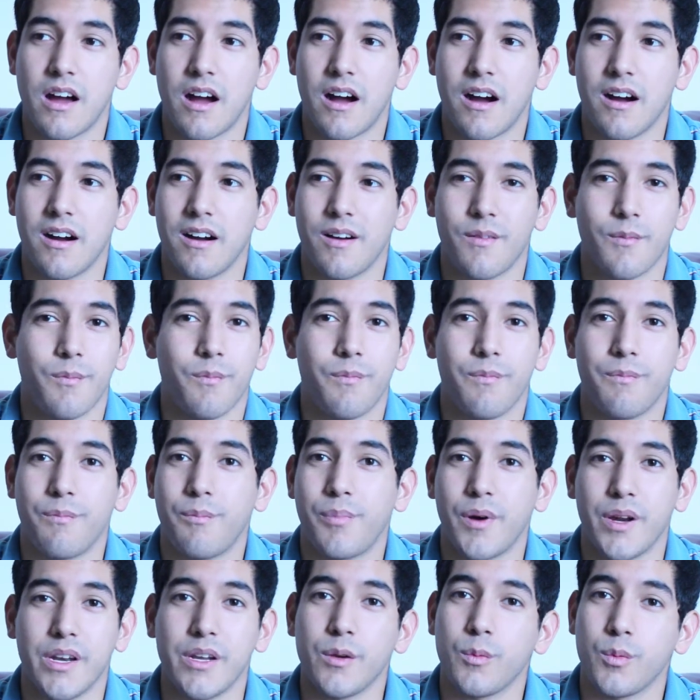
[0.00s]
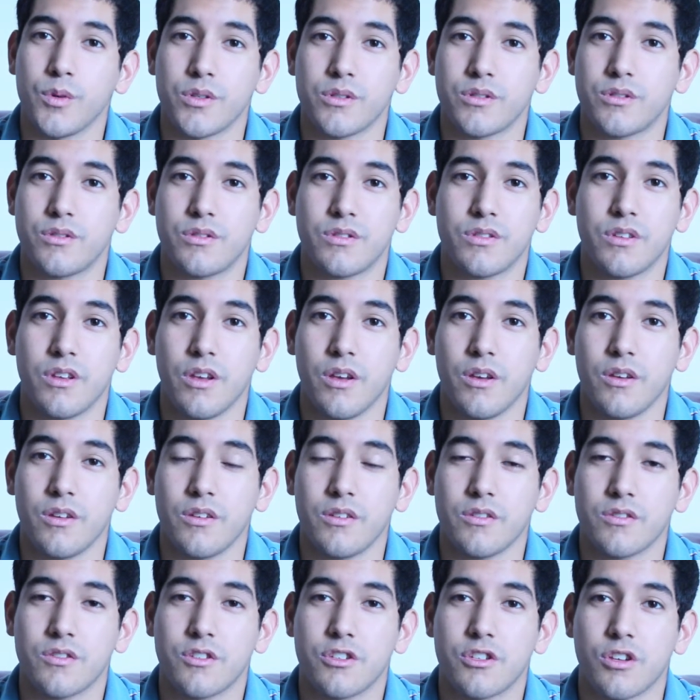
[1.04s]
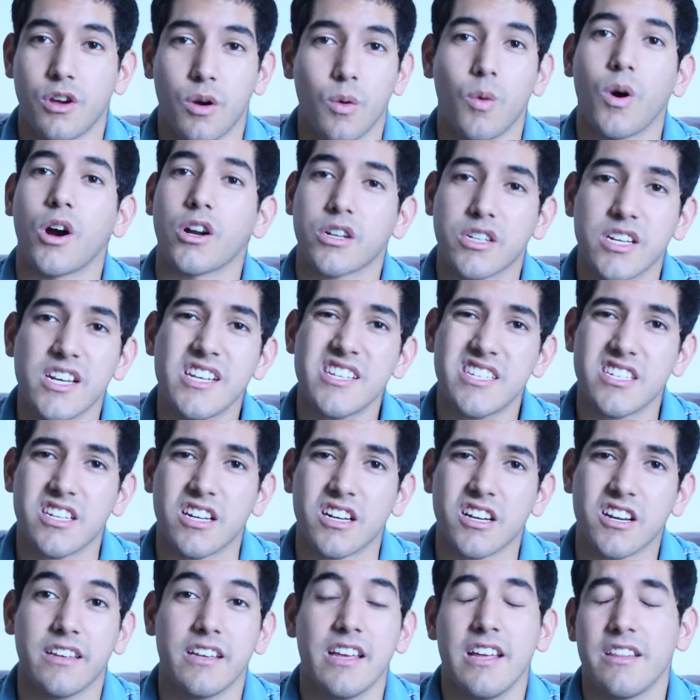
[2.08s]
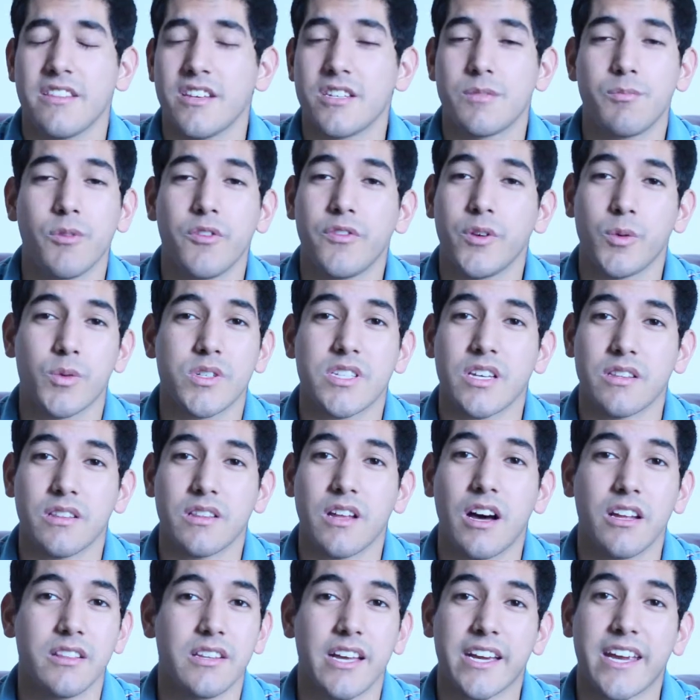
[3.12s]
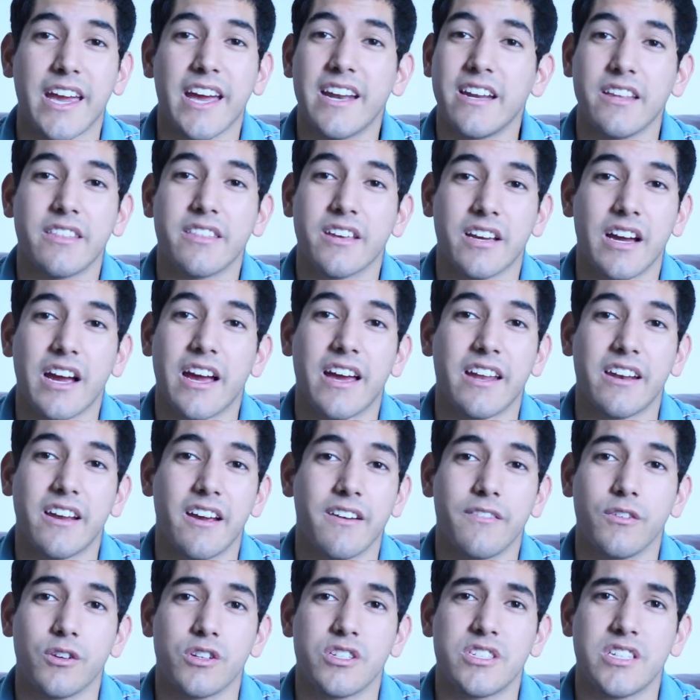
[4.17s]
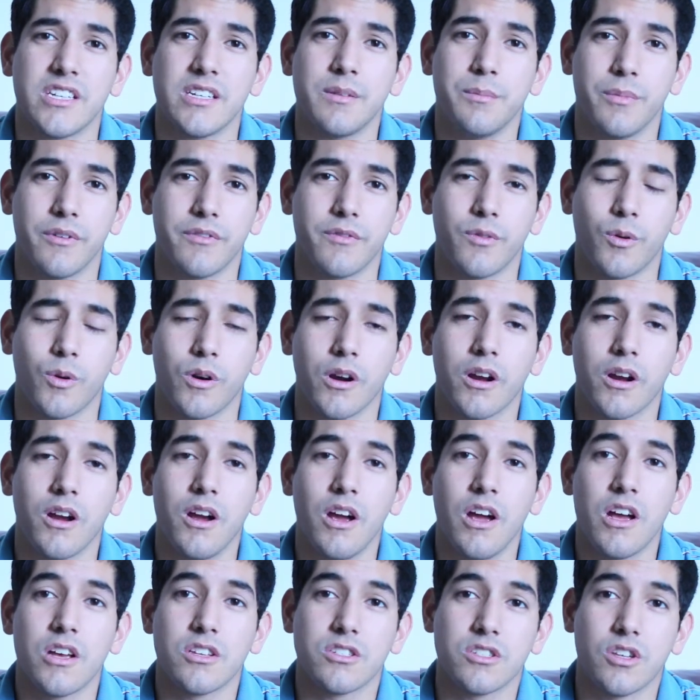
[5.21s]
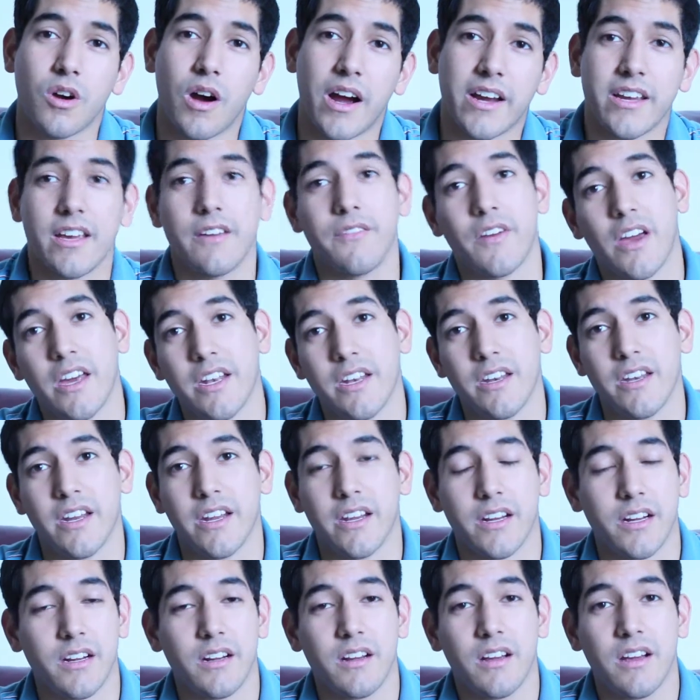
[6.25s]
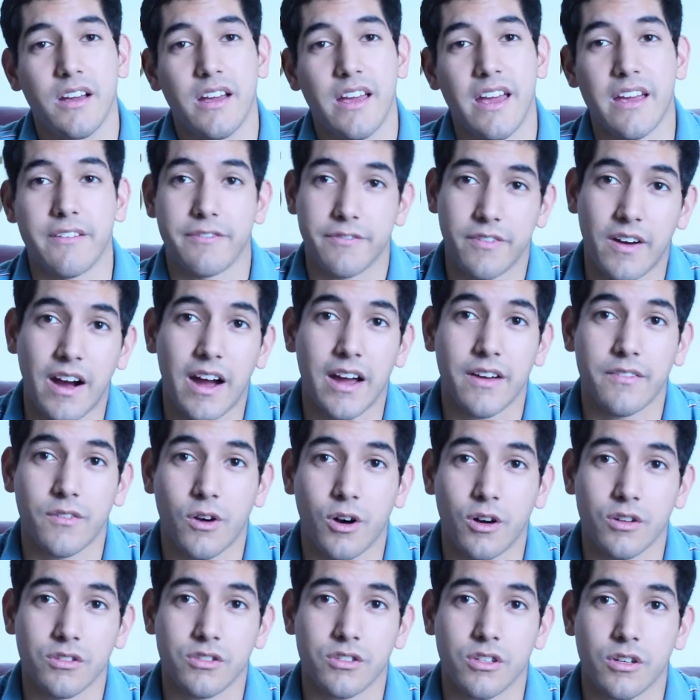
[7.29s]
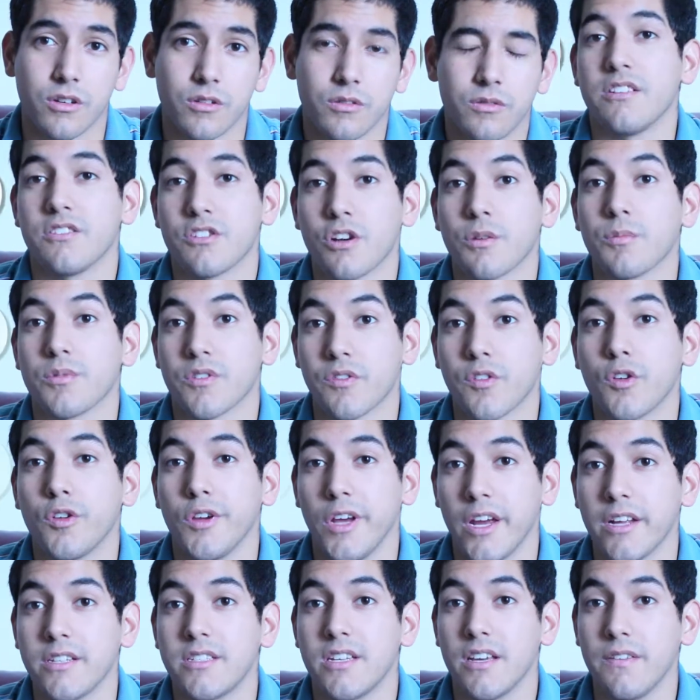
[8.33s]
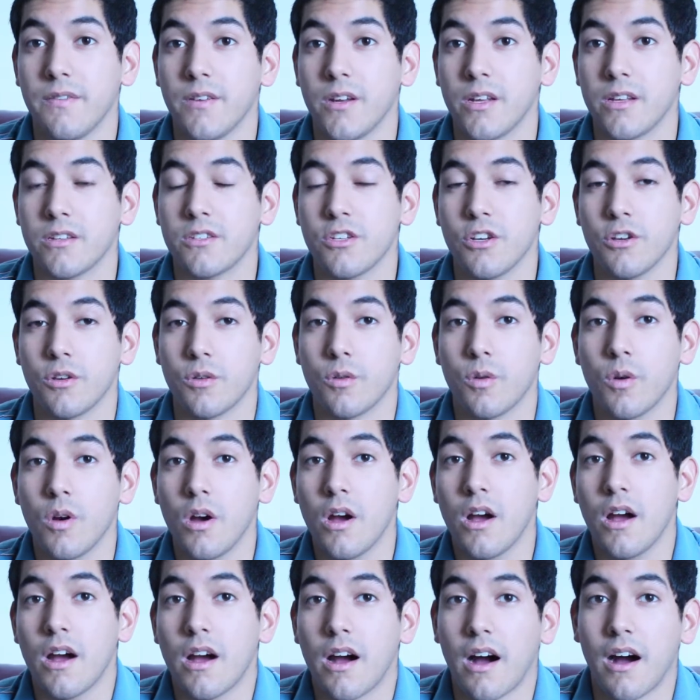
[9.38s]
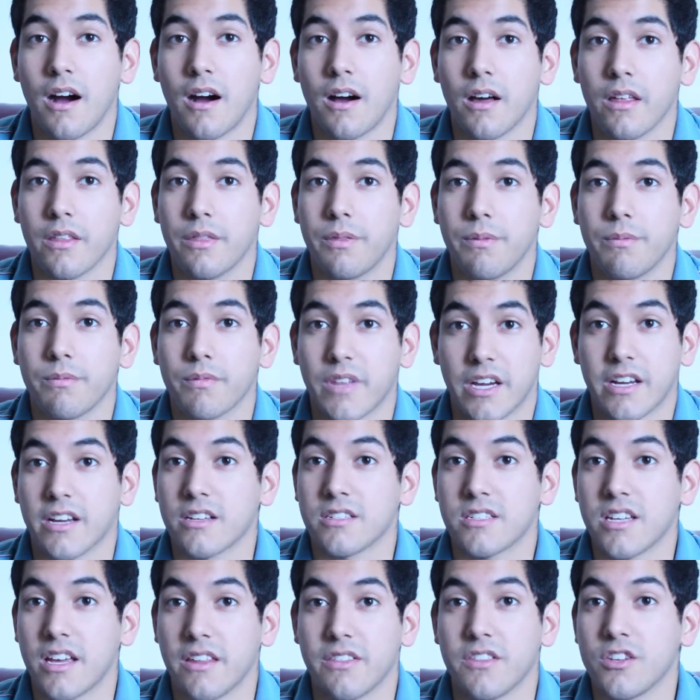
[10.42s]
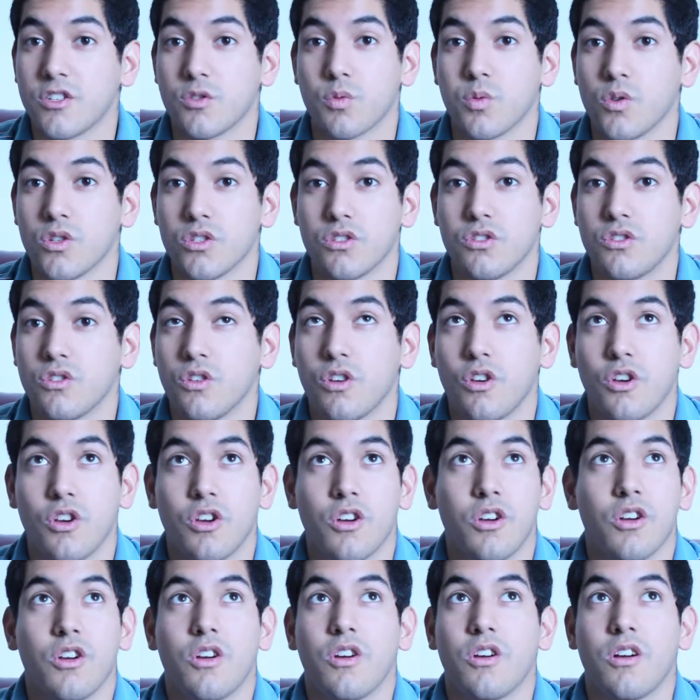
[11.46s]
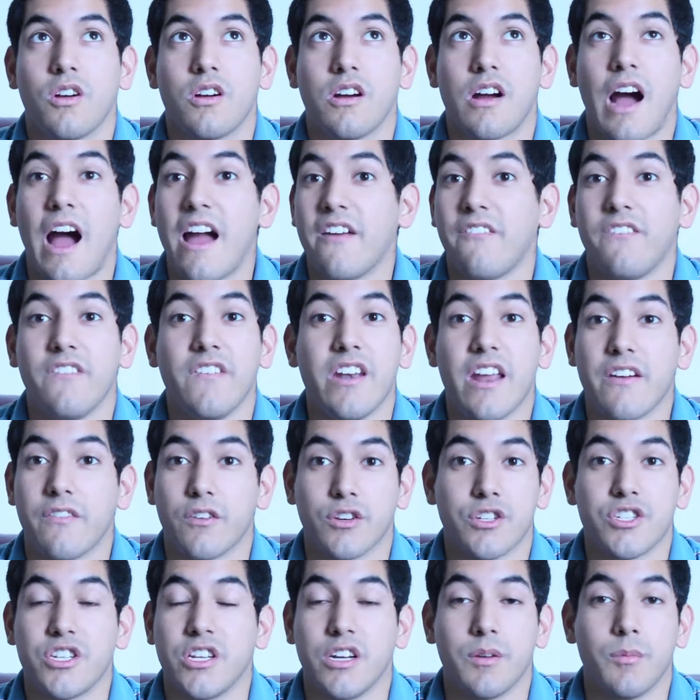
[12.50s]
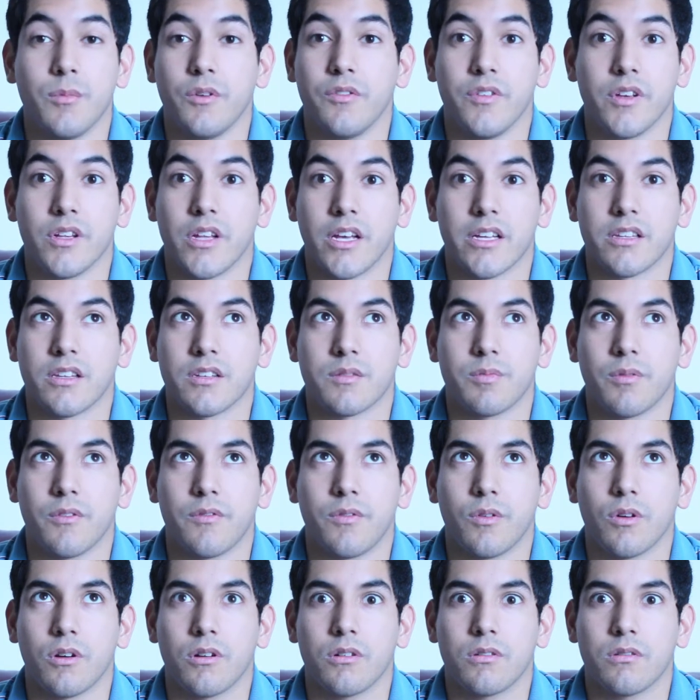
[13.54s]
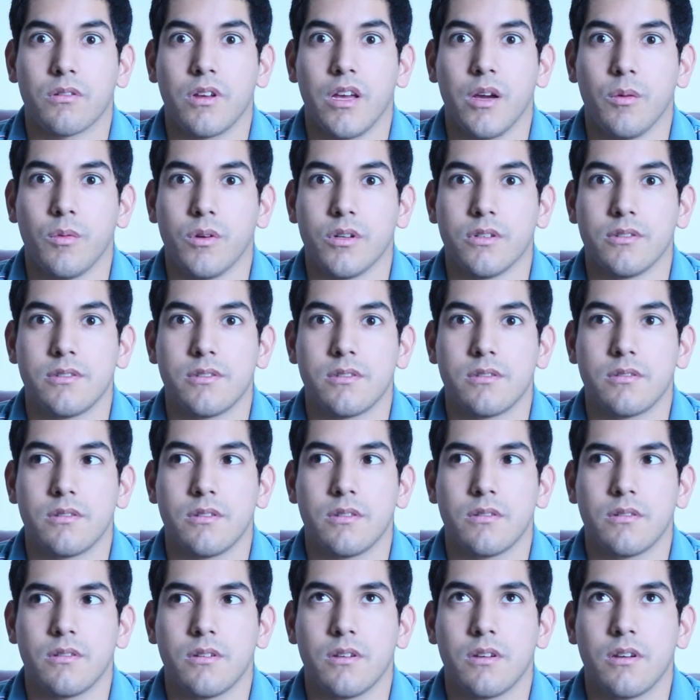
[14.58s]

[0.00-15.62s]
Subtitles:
but it was so artistic. This movie was unlike anything I had ever seen before, so I gave editing a 5 also. In terms of creativity, too, like I said, this was... I've never seen a movie like this before. It was